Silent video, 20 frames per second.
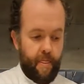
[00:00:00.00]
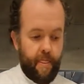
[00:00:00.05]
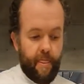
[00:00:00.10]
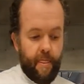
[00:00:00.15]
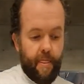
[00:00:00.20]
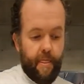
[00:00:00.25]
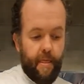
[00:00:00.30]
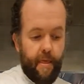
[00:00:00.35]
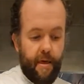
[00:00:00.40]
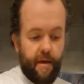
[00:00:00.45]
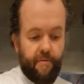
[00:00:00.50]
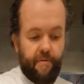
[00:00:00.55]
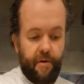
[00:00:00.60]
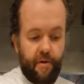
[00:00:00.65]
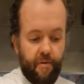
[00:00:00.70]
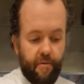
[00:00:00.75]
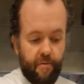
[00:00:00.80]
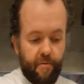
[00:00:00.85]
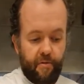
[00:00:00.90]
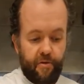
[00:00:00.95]
If
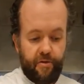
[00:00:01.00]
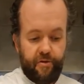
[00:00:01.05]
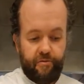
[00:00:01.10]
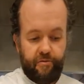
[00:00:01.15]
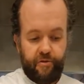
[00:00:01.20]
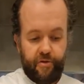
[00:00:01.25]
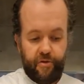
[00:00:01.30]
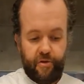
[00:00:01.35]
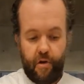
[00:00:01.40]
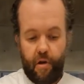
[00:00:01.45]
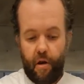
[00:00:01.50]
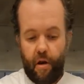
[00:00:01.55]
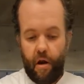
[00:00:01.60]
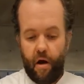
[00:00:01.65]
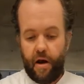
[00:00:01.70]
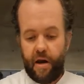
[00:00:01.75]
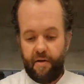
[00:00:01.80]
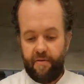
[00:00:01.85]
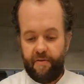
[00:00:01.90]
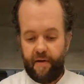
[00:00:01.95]
you
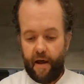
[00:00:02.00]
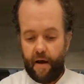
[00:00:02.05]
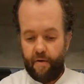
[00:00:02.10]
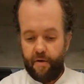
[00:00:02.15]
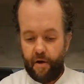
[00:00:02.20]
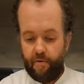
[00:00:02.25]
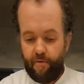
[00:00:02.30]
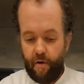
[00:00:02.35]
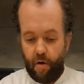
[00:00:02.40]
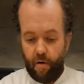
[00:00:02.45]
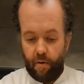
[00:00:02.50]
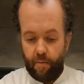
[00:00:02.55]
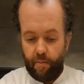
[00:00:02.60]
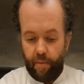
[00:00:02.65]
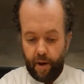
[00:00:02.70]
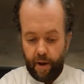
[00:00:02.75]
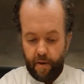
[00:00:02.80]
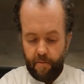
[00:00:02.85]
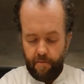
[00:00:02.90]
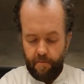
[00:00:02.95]
lightly flour your rolling
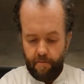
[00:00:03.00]
pin,